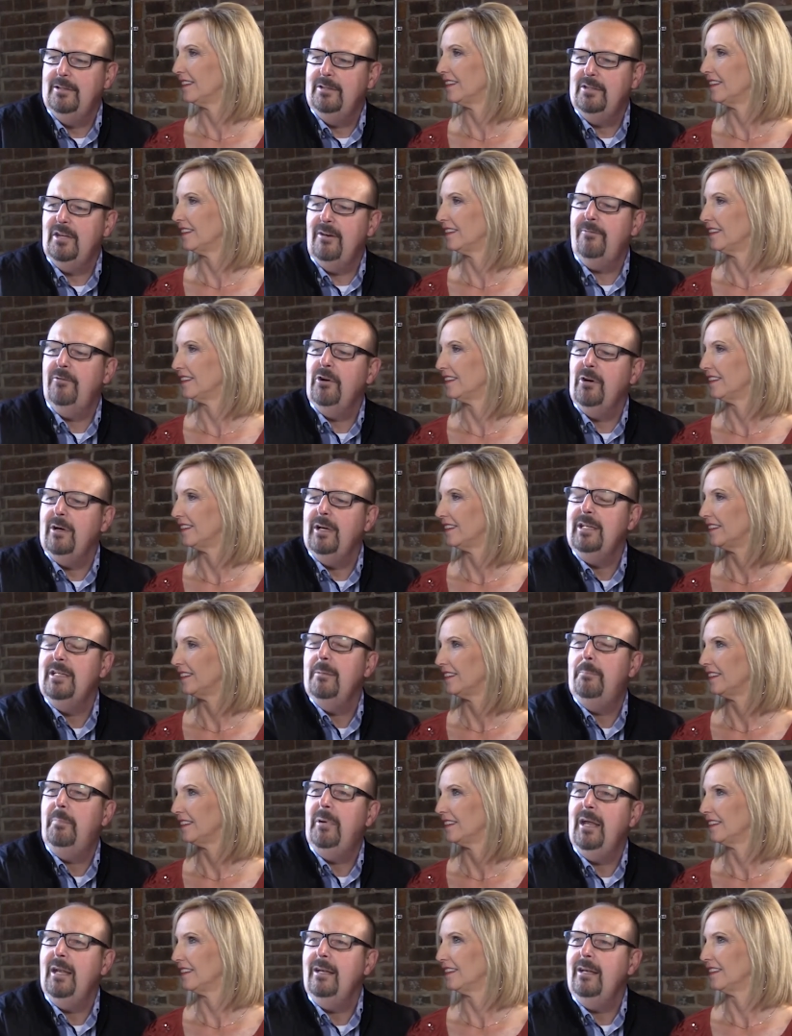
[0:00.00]
Speaker 1: differently
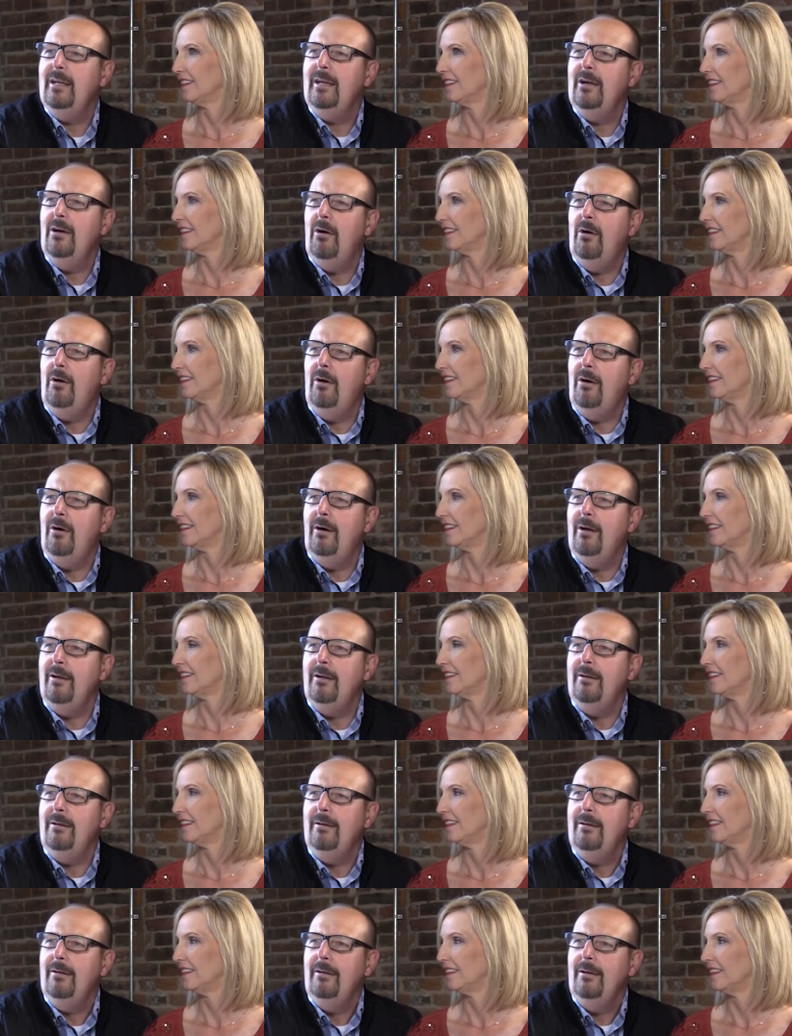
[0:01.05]
depending
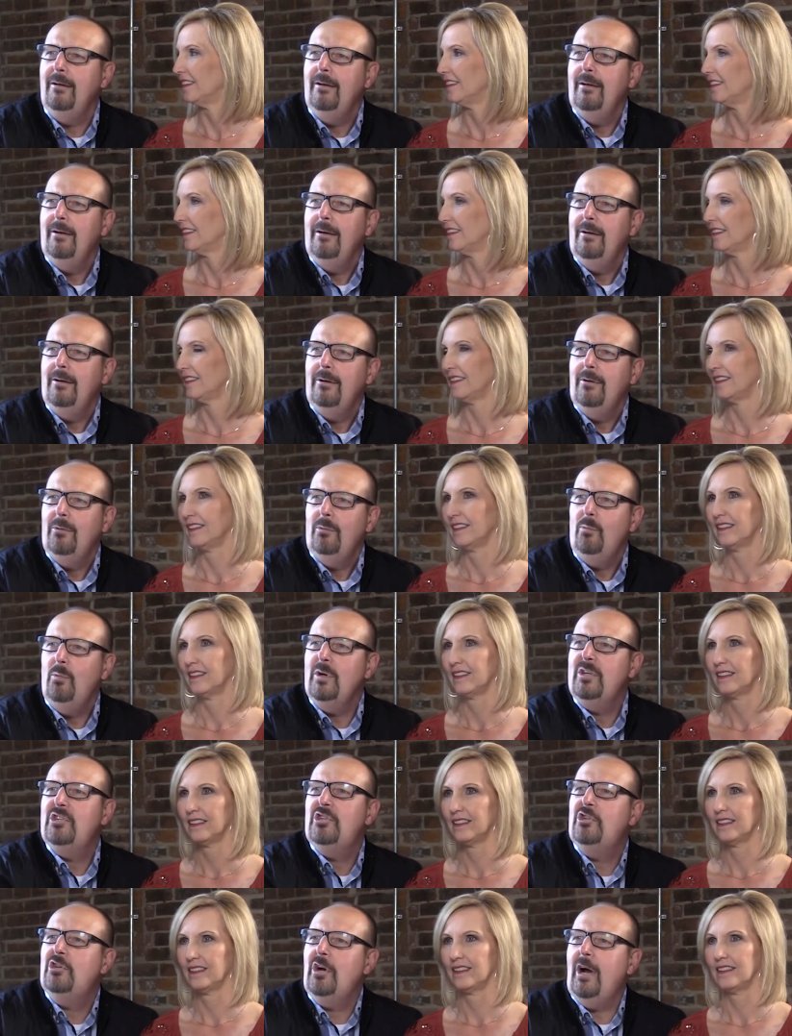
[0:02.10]
on
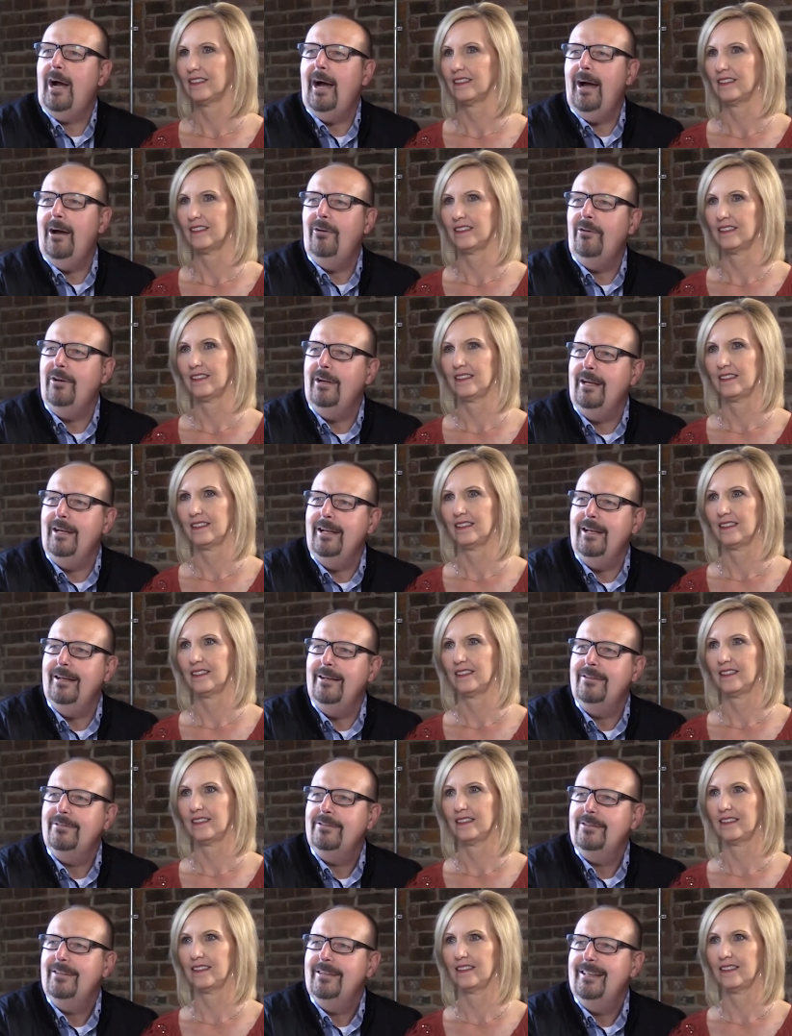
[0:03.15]
which child it
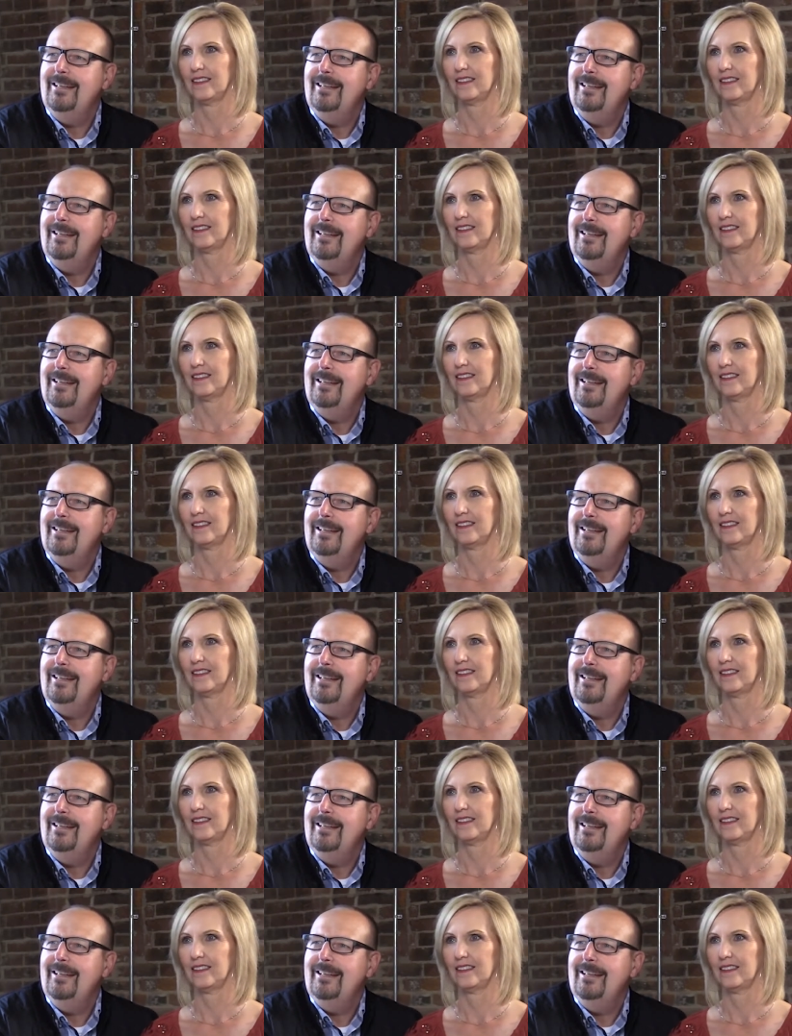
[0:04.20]
is?